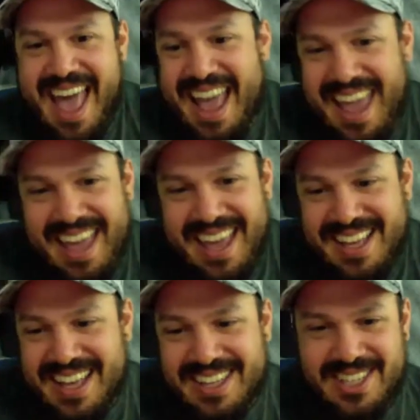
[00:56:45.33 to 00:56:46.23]

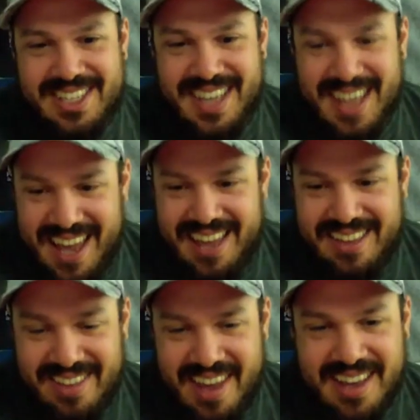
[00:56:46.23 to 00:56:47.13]
it's just
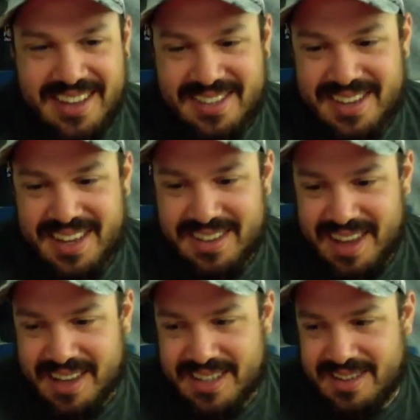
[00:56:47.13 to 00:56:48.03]
it
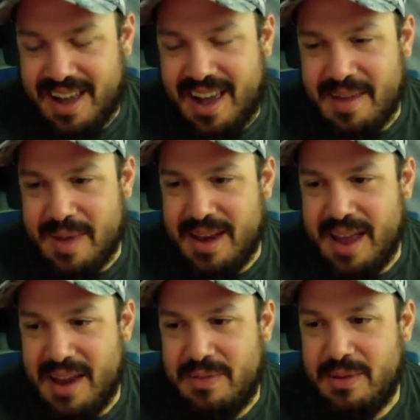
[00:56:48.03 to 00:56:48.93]
takes
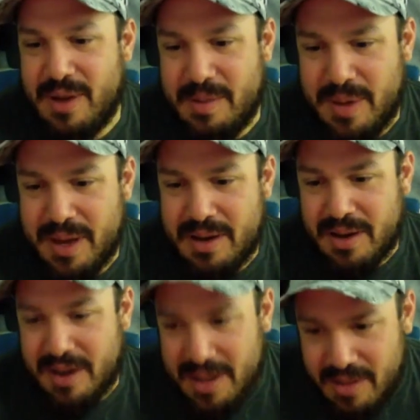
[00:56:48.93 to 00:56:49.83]
time, and if you want to
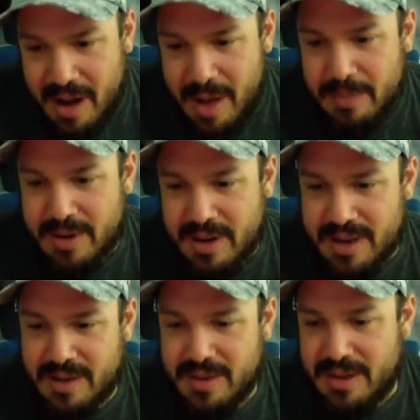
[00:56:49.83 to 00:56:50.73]
be an early adopter,